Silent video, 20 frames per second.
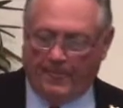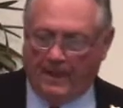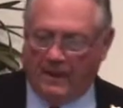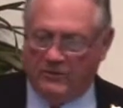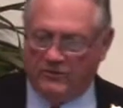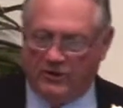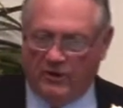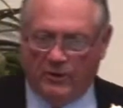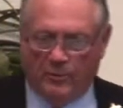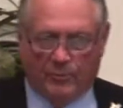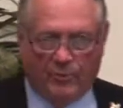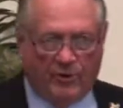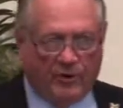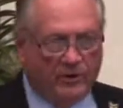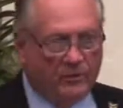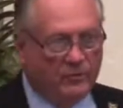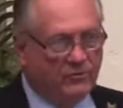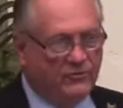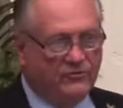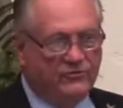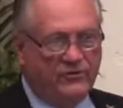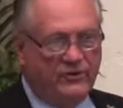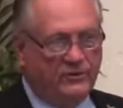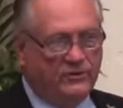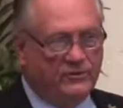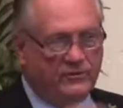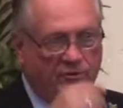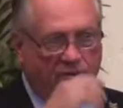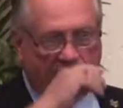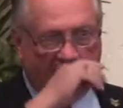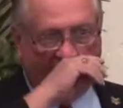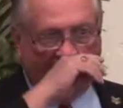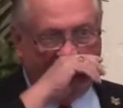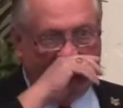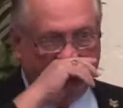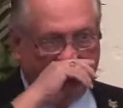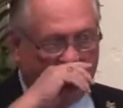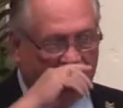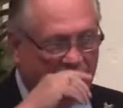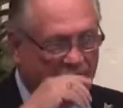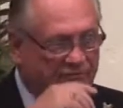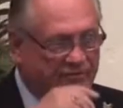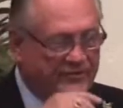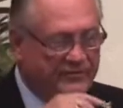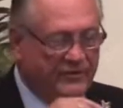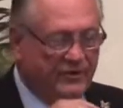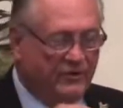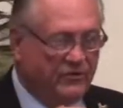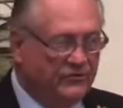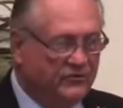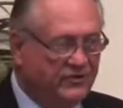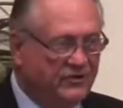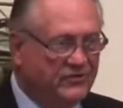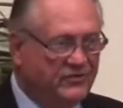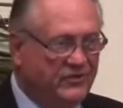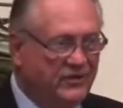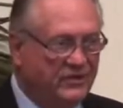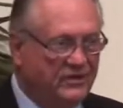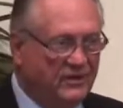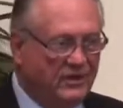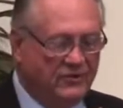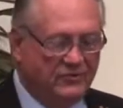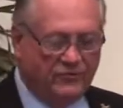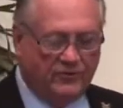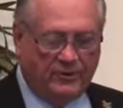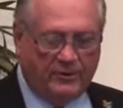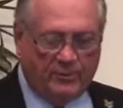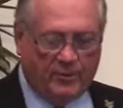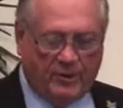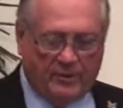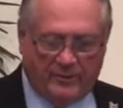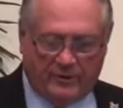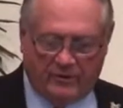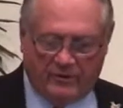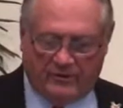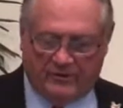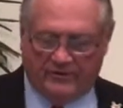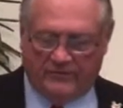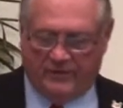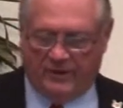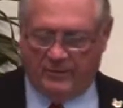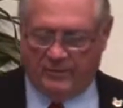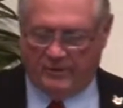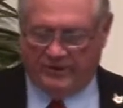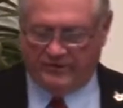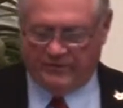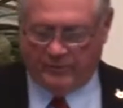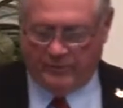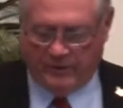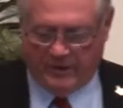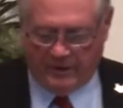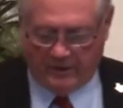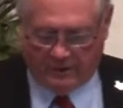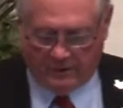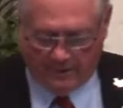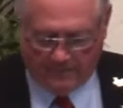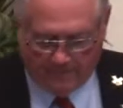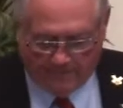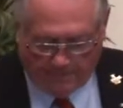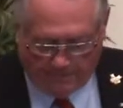His little brother was still too young. He was only 15 or 16 then, so he probably couldn't have done much about it.